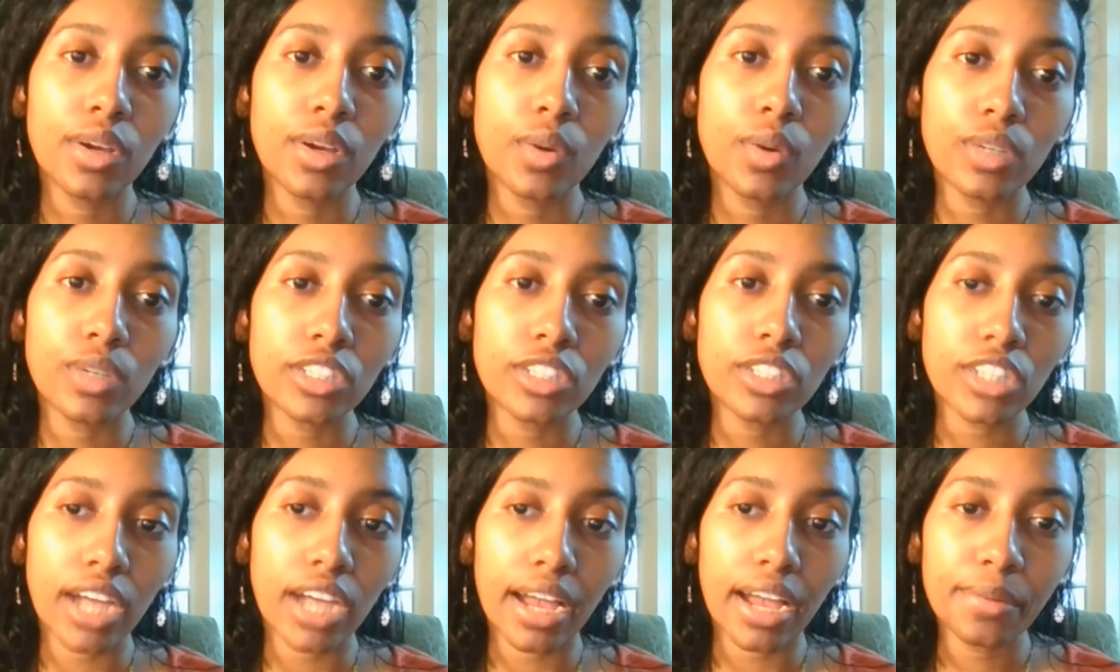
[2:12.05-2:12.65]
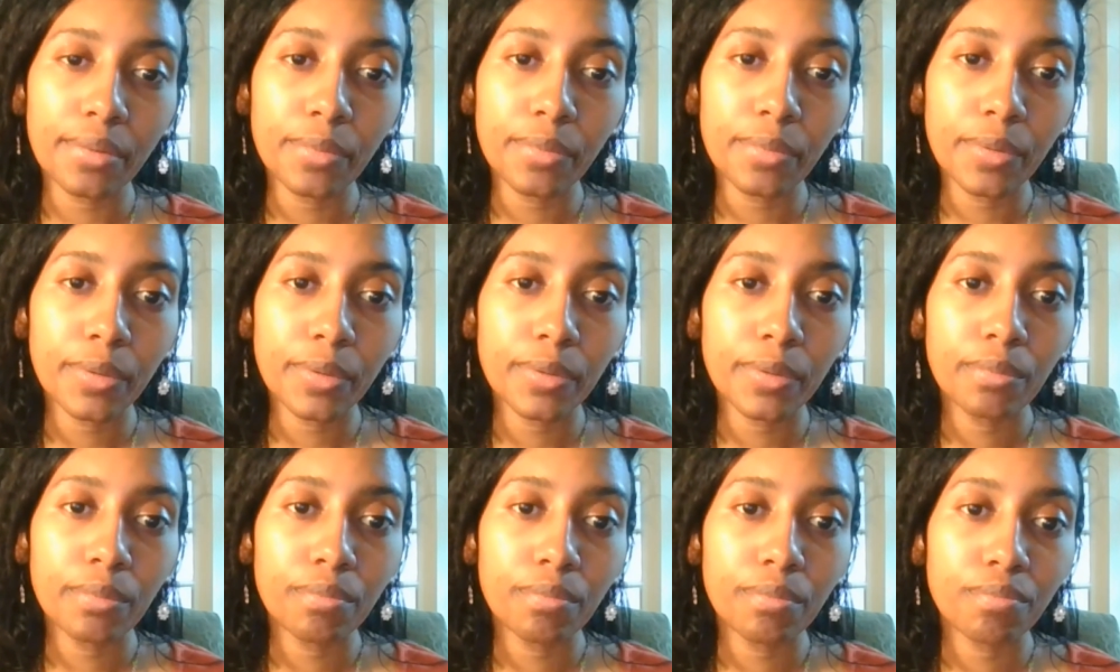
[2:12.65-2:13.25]
which I
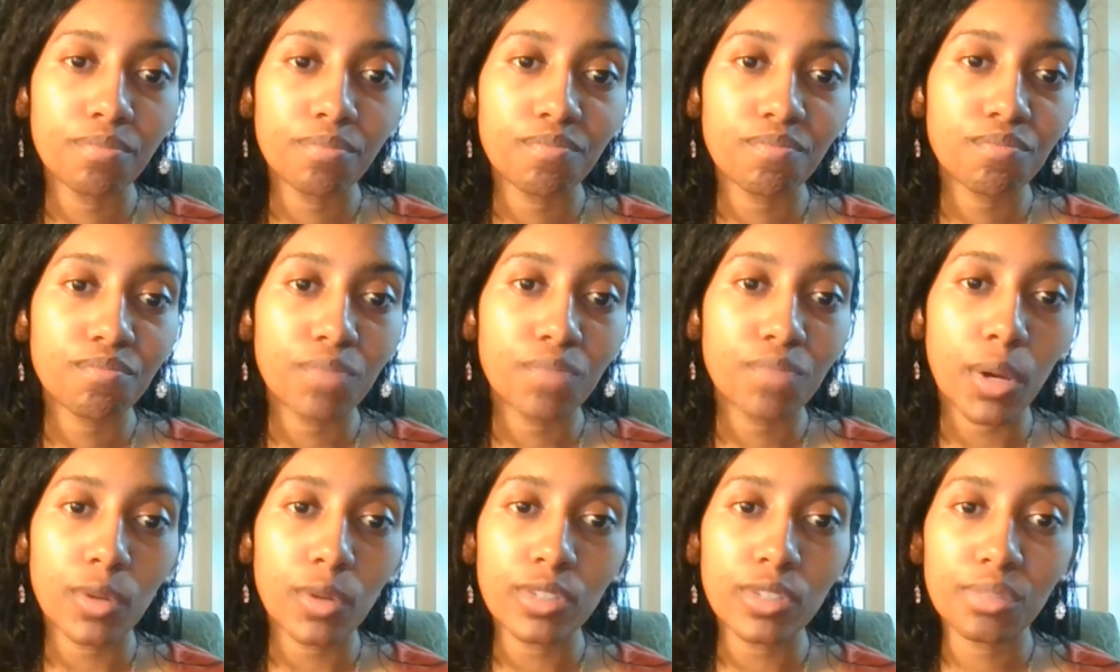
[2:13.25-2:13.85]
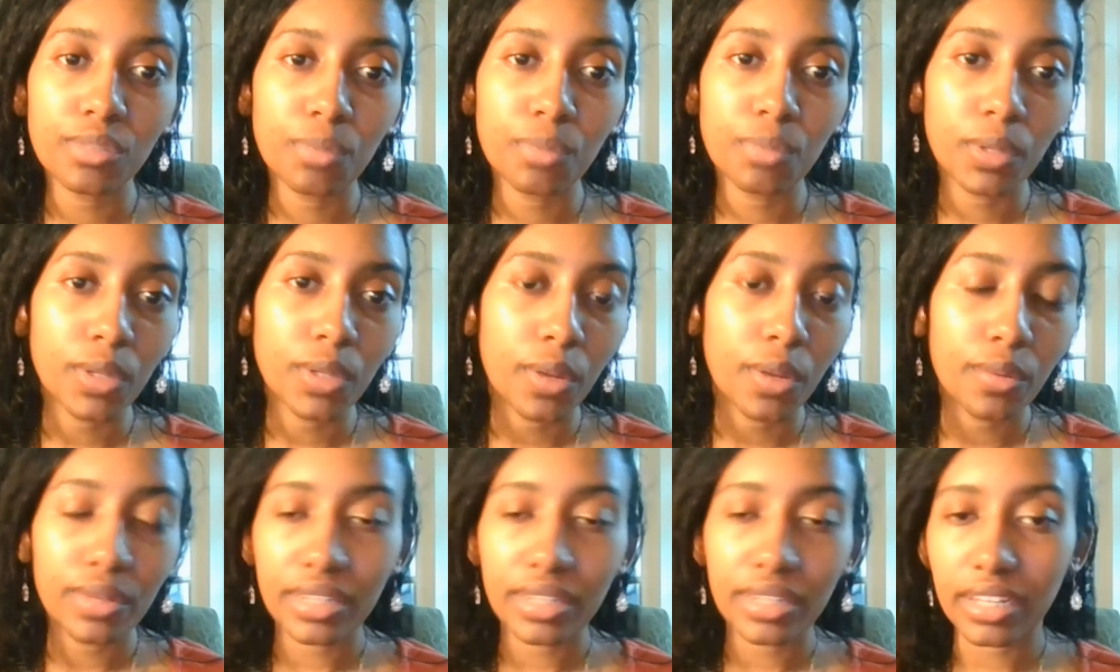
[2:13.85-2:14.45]
will post
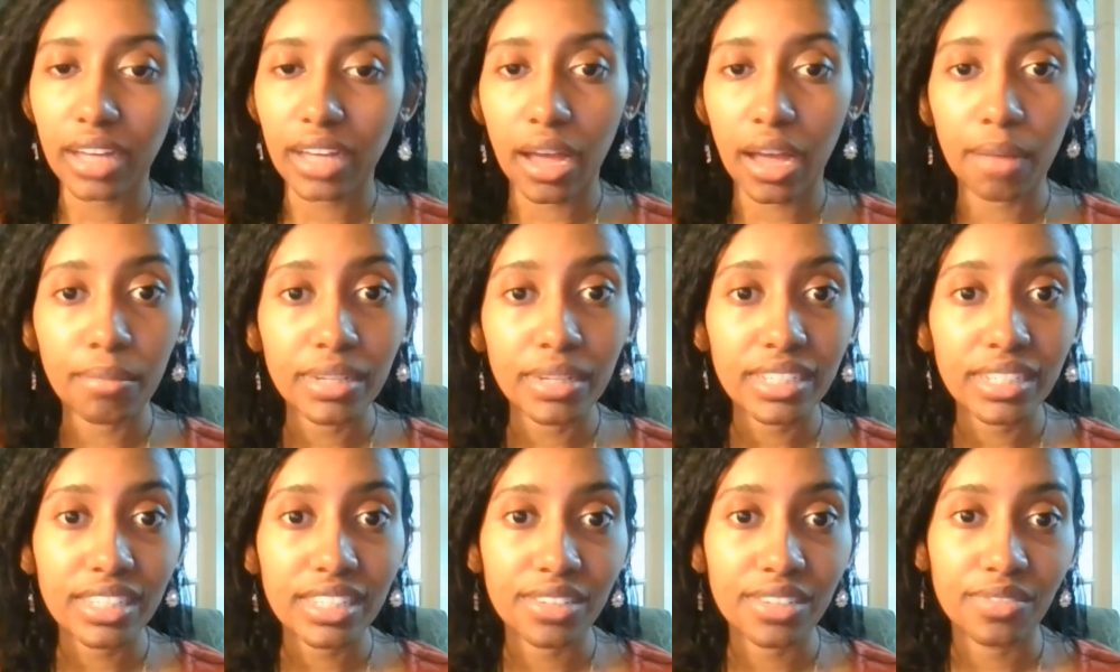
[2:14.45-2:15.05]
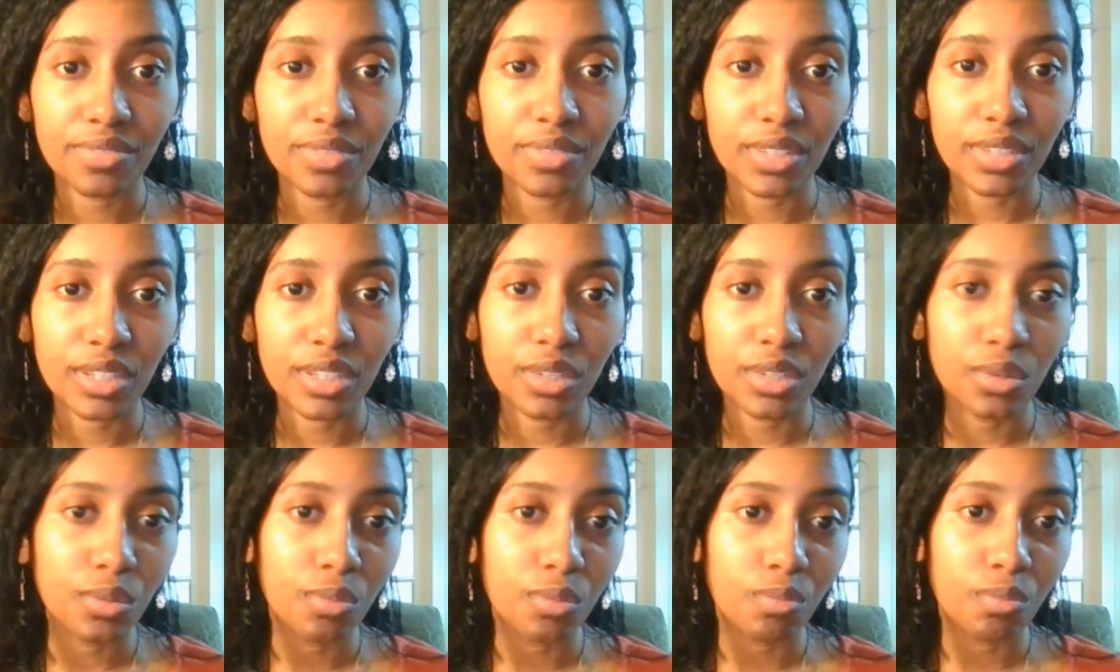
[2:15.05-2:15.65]
below in the comments if
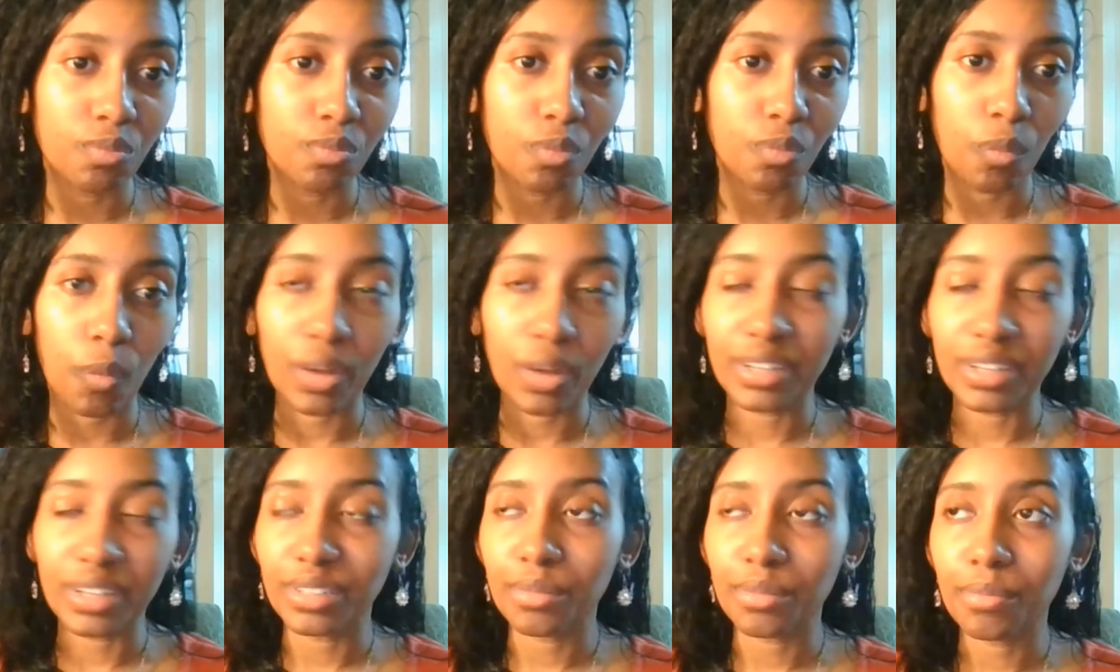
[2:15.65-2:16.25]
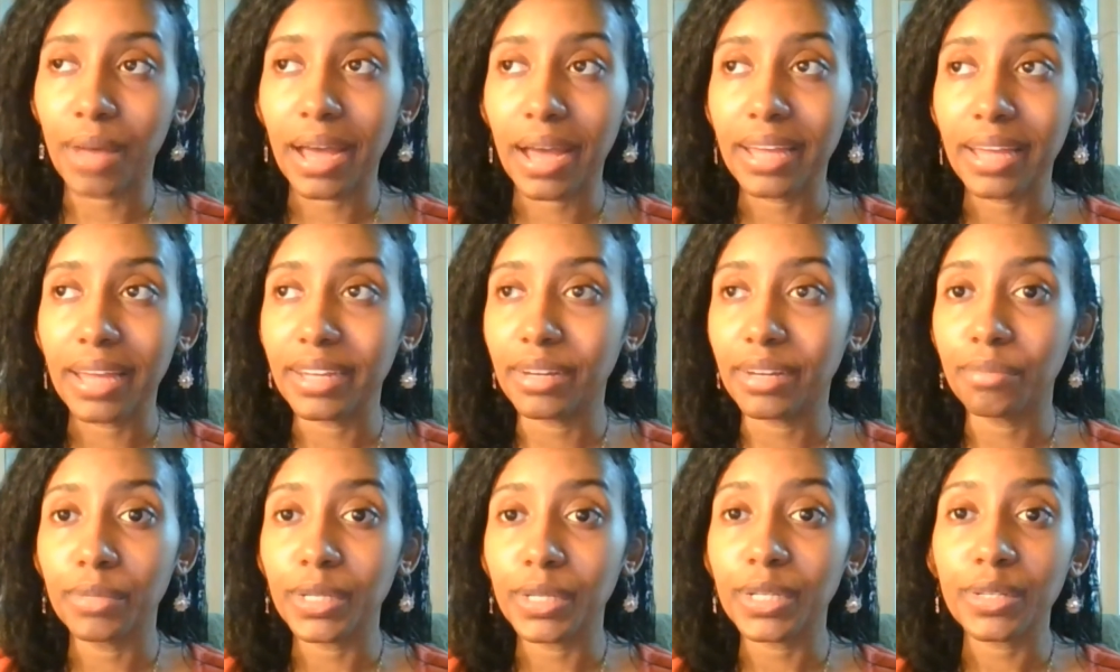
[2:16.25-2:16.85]
you want to buy
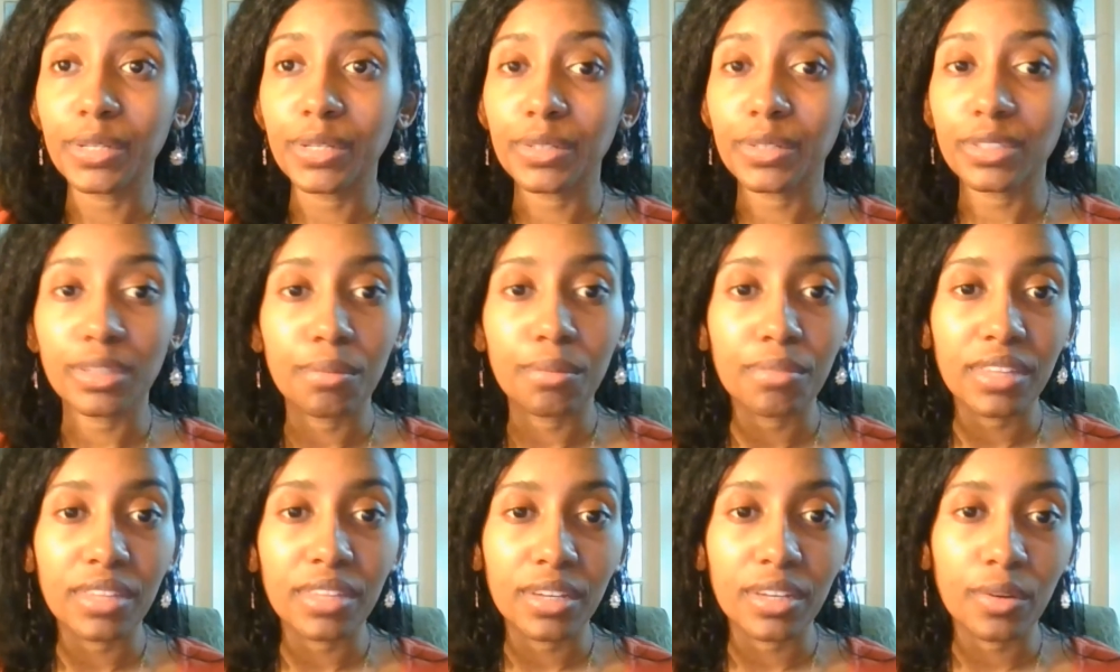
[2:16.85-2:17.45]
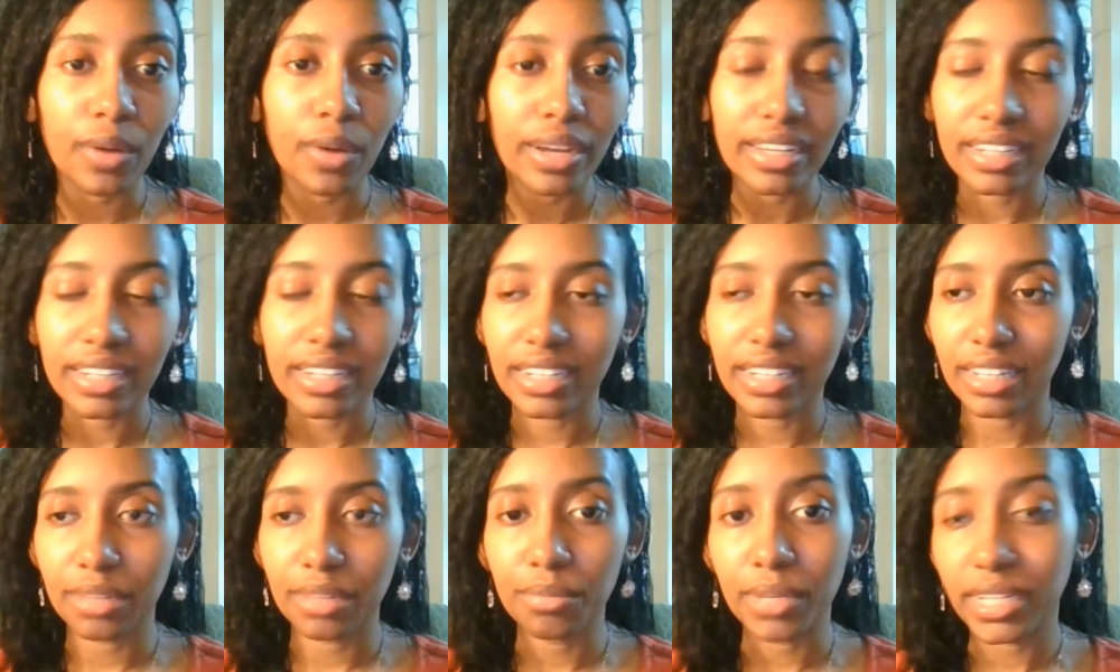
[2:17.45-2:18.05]
a book or something, or I
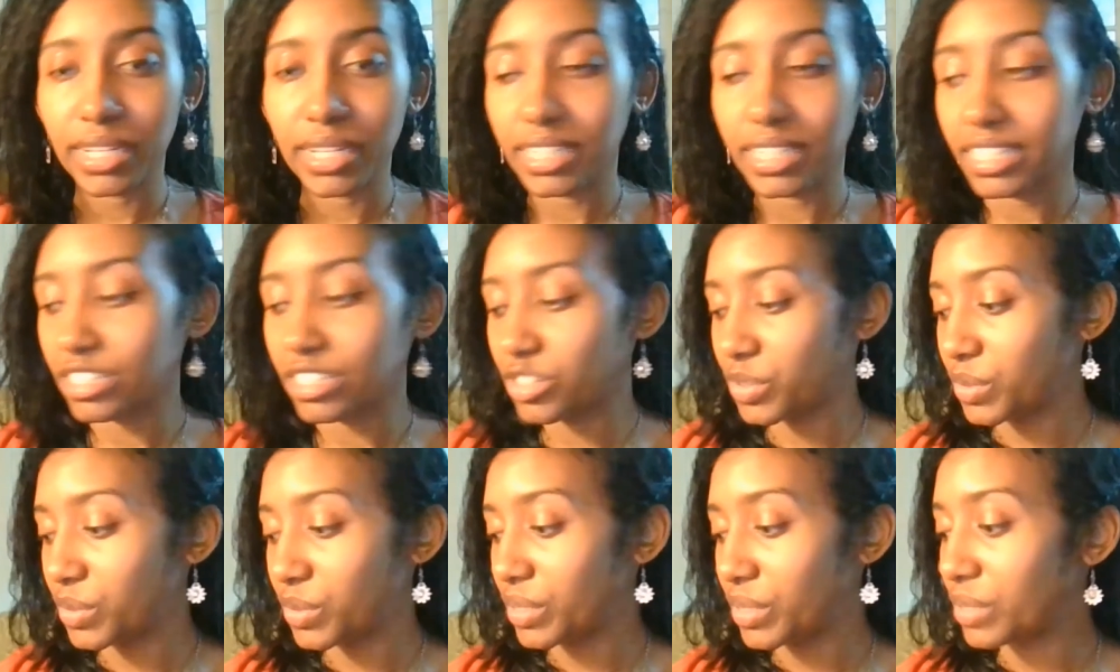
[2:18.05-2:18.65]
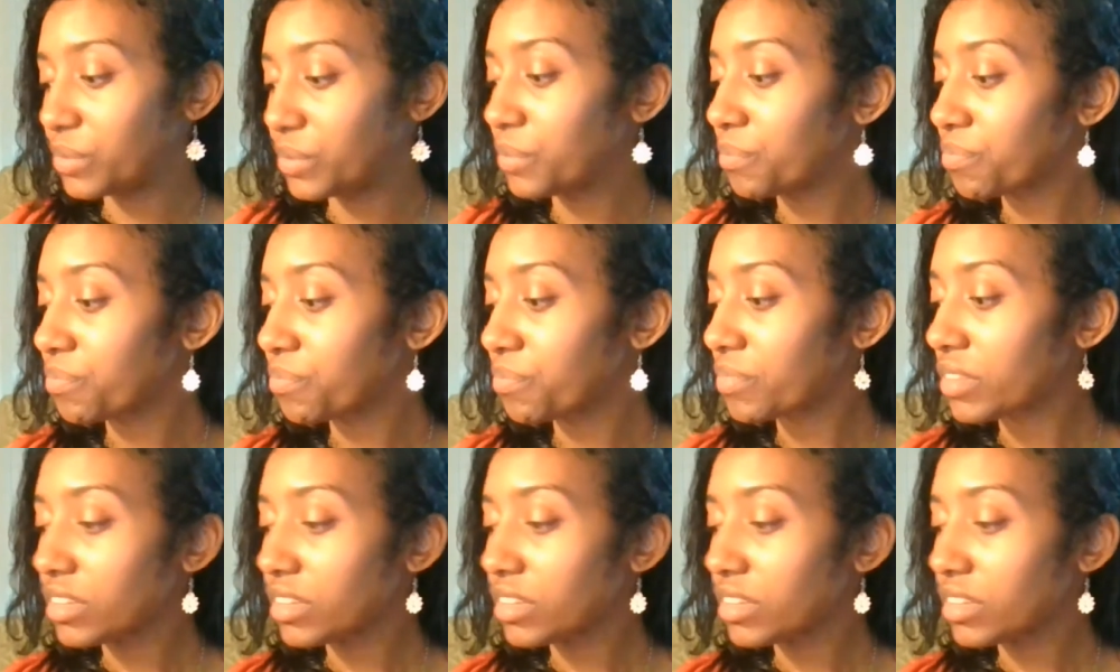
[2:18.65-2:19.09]
can email it to you.